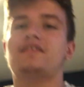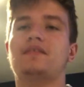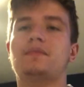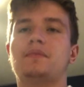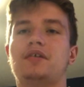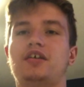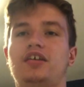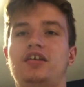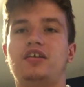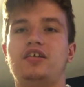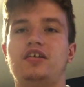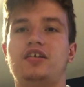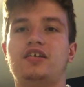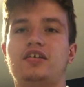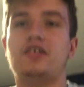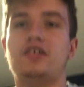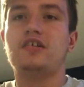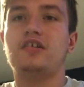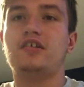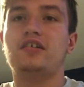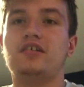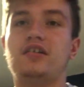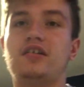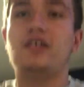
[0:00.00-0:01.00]
Oh my
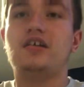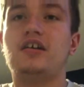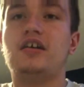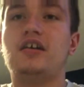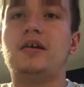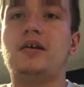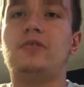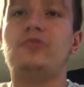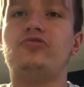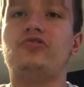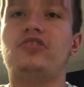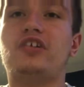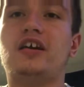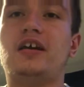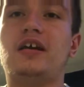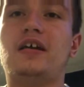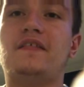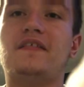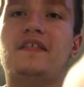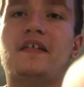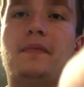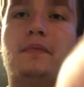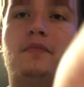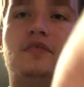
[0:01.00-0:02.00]
god. I'm trying to
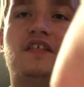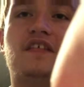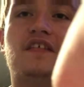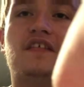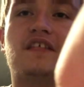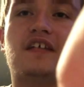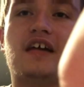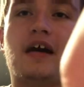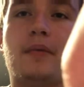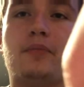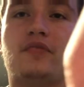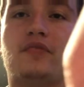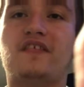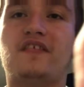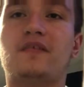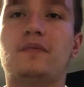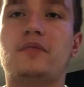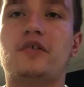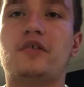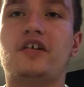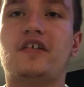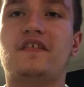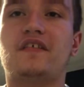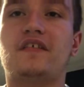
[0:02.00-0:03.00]
assemble this camera
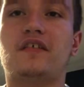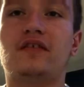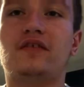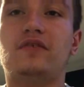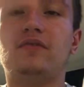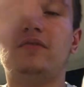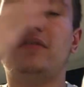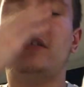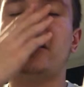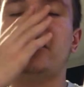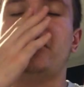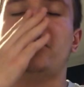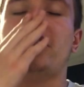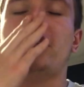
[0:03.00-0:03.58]
somewhere because I, I know